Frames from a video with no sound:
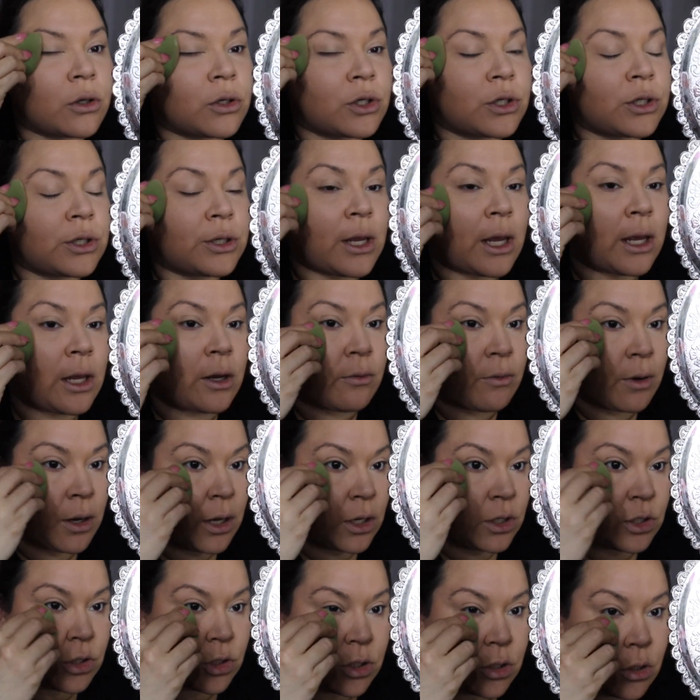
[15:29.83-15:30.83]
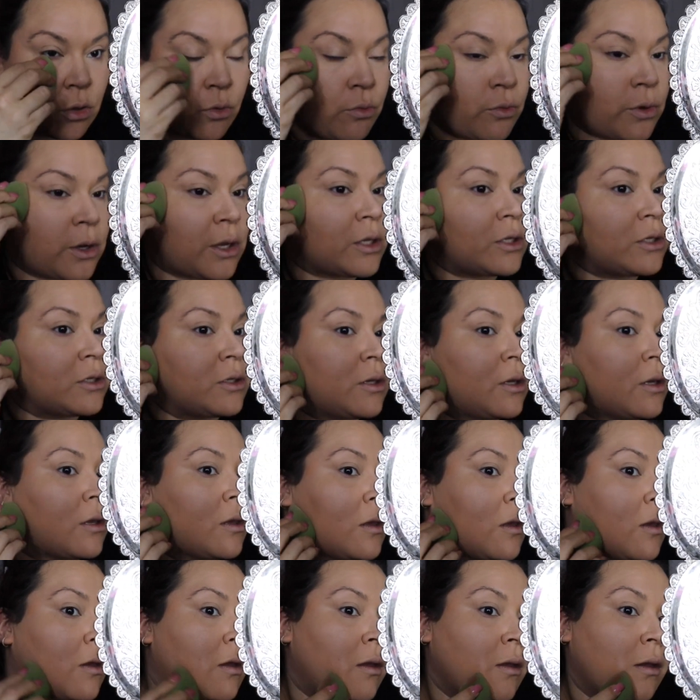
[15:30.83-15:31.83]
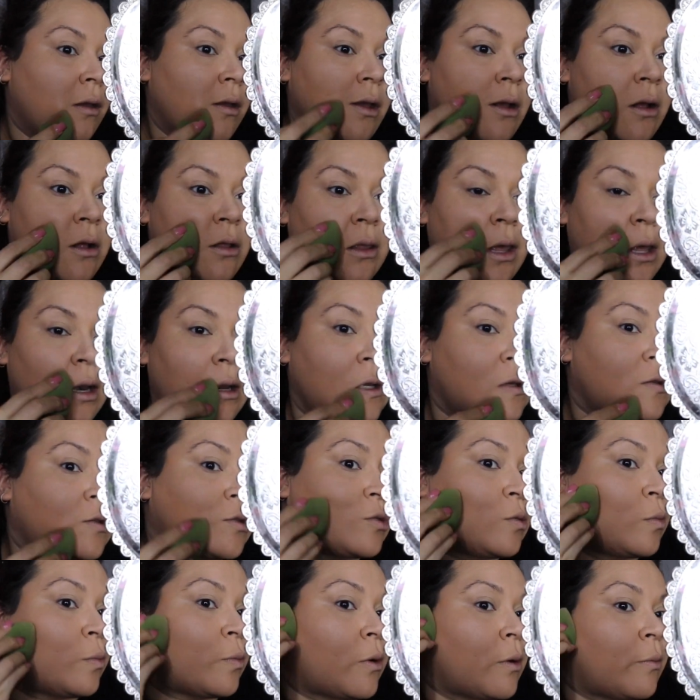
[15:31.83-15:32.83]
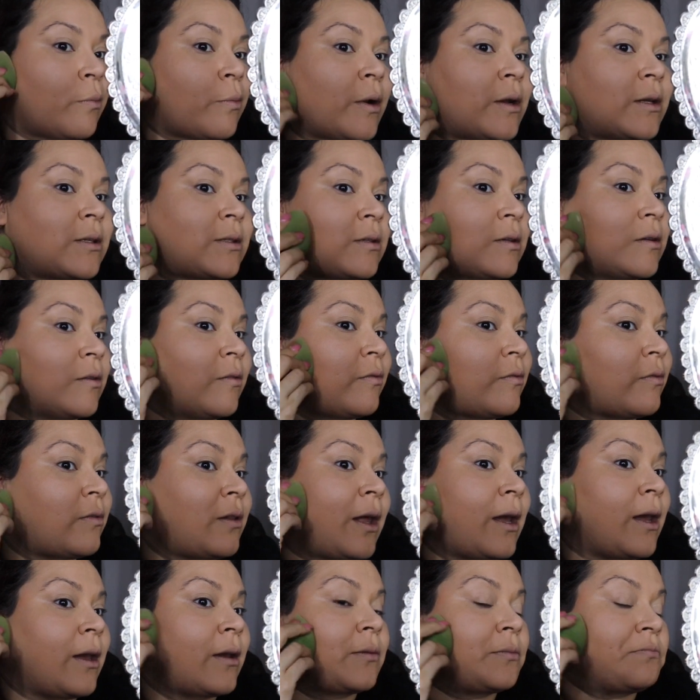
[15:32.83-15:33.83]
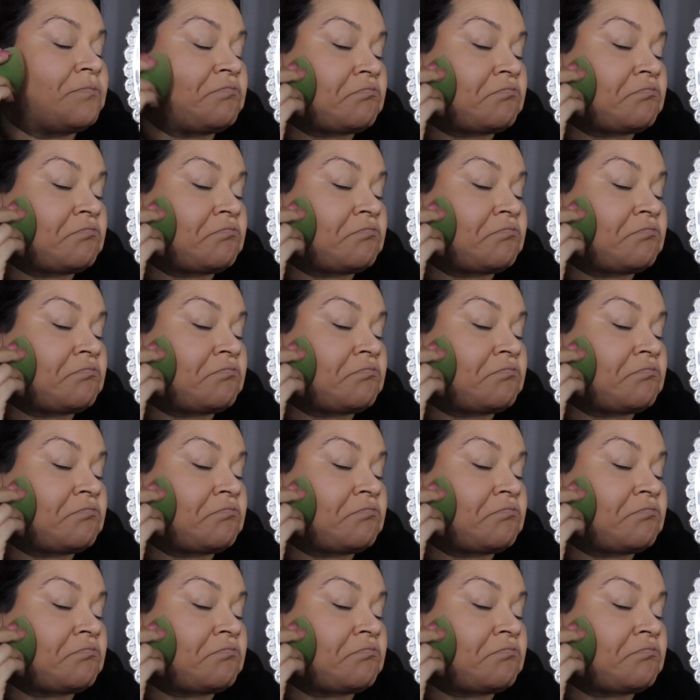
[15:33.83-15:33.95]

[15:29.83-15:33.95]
shade range, which that is super impressive. Like,